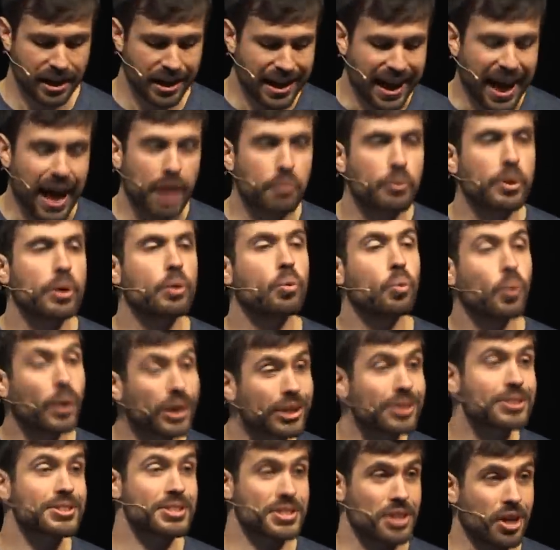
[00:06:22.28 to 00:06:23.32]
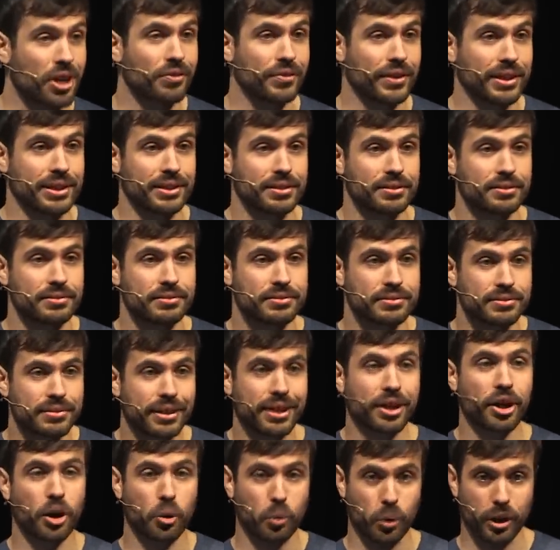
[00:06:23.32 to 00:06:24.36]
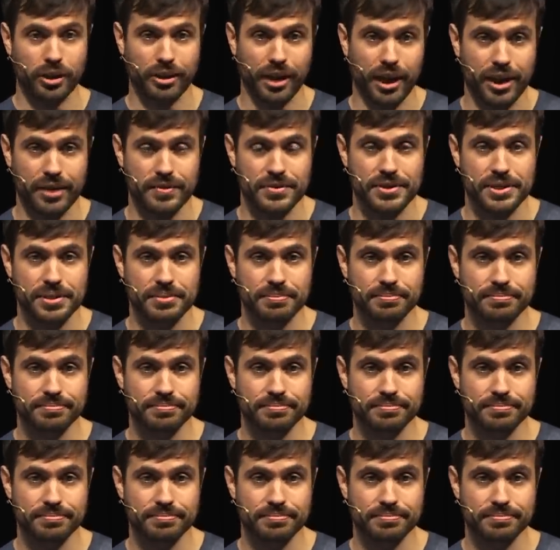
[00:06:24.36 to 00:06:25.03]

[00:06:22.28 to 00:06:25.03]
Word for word: And we will solve it in our work lives.